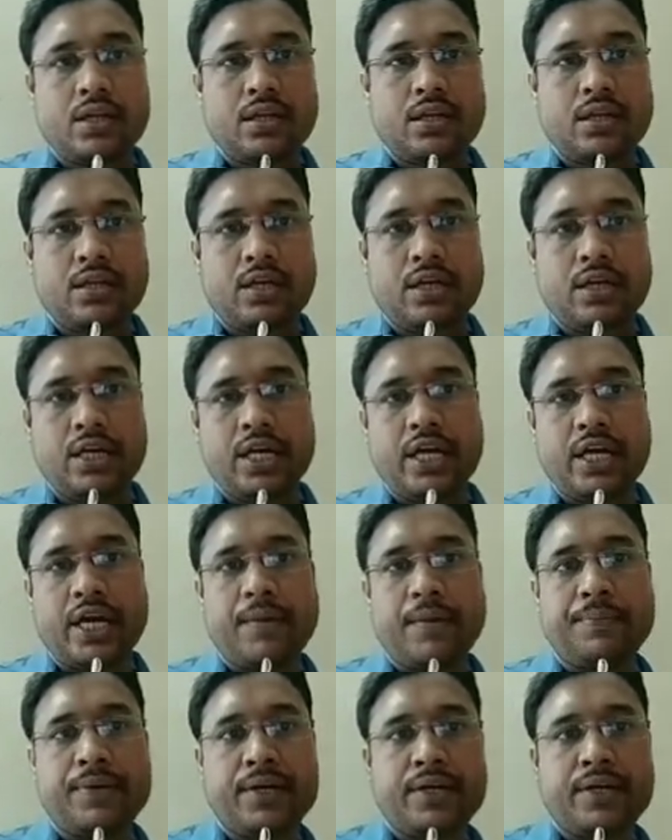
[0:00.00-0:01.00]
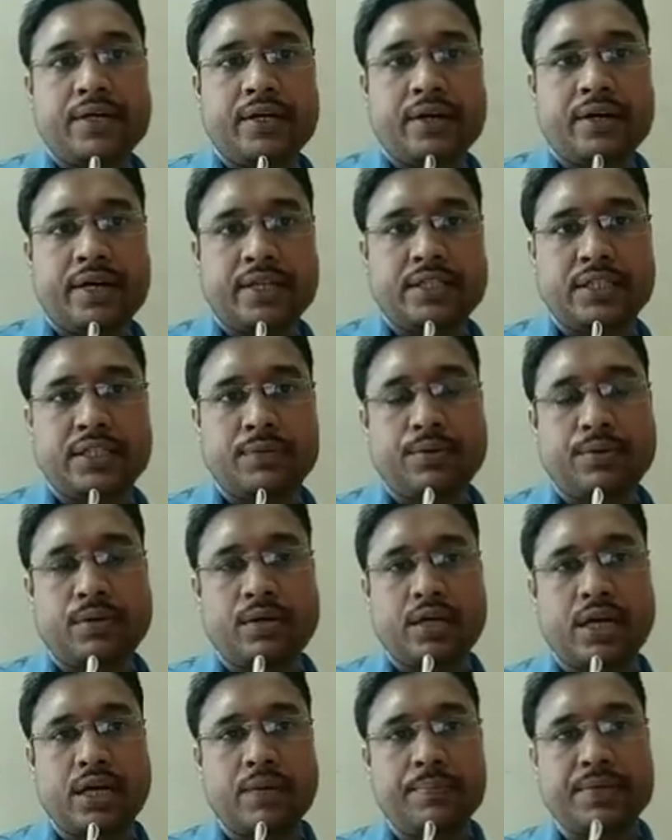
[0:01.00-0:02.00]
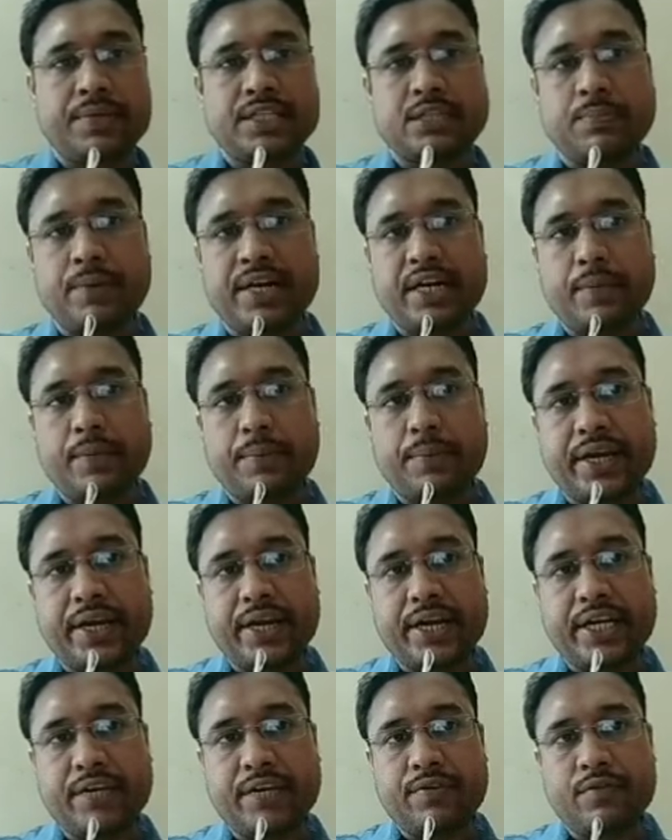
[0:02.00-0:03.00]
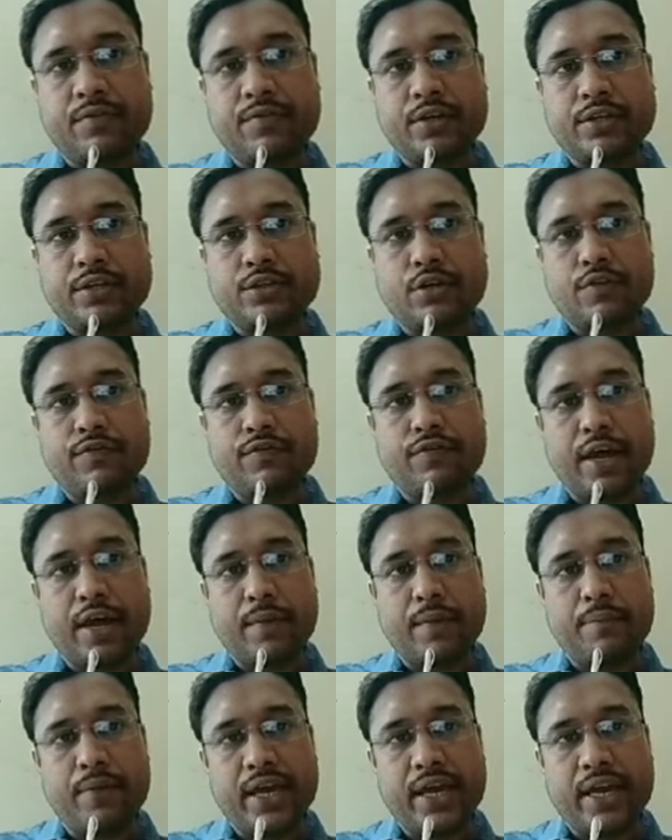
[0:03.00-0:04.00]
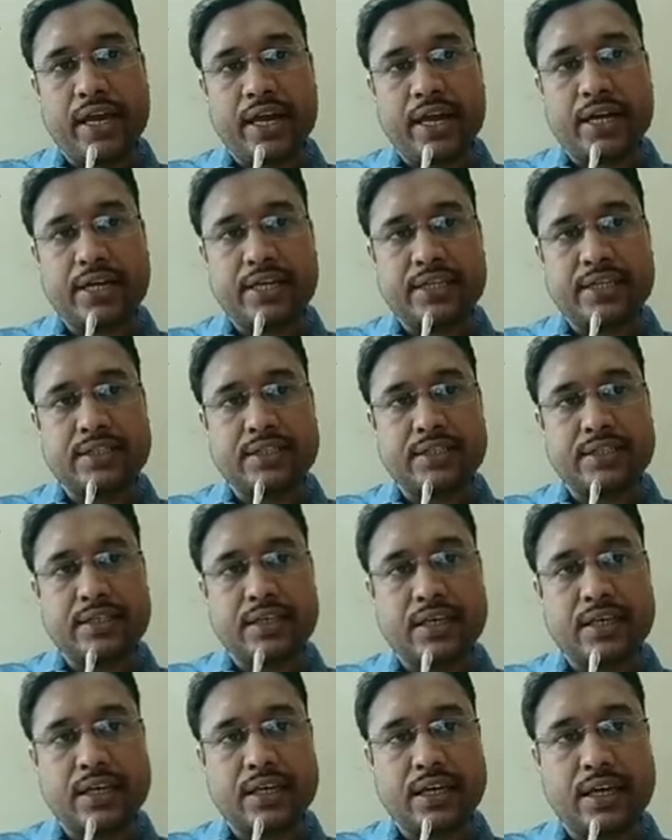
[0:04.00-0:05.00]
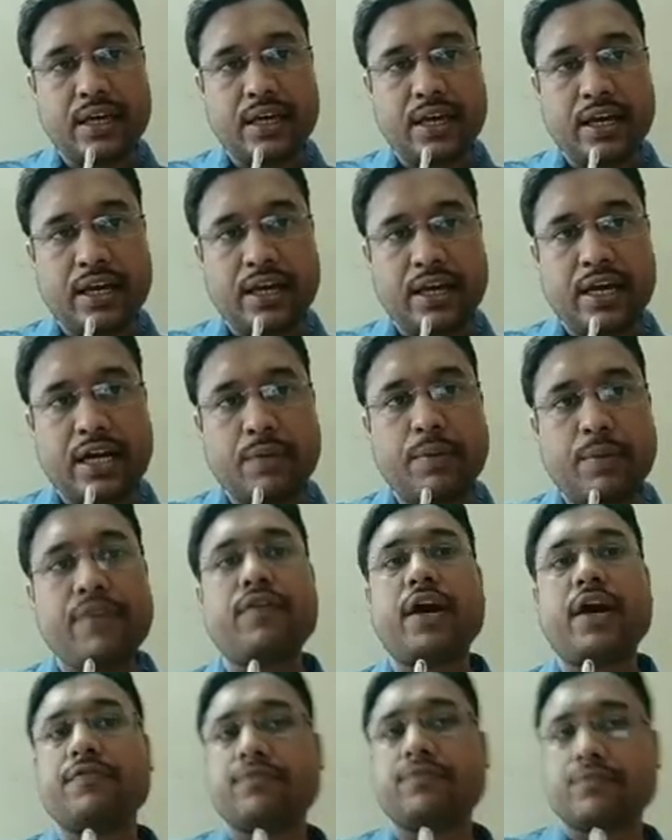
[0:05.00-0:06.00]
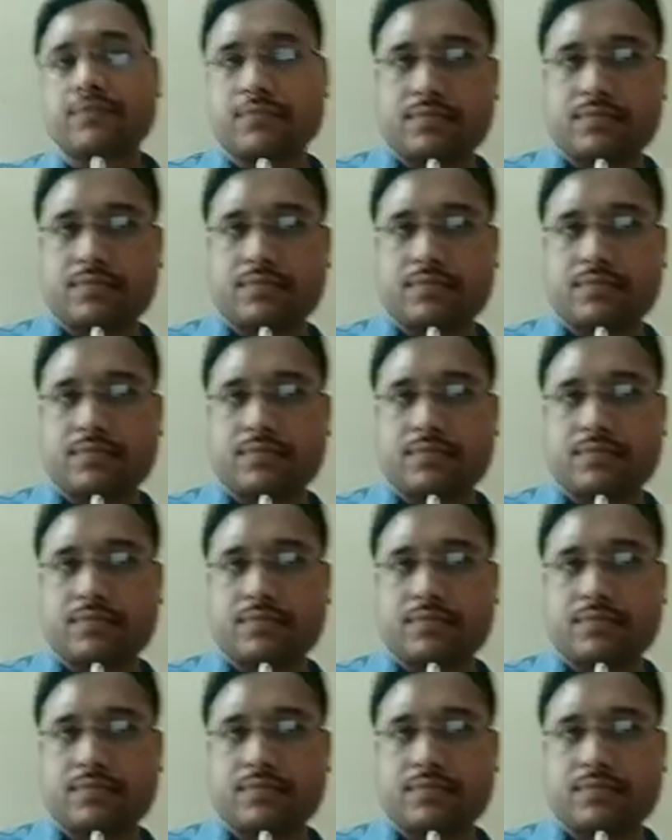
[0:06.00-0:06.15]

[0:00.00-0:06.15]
Here I have done reciprocal, means multiplicative inverse of 5 by 8 is 8 by 5.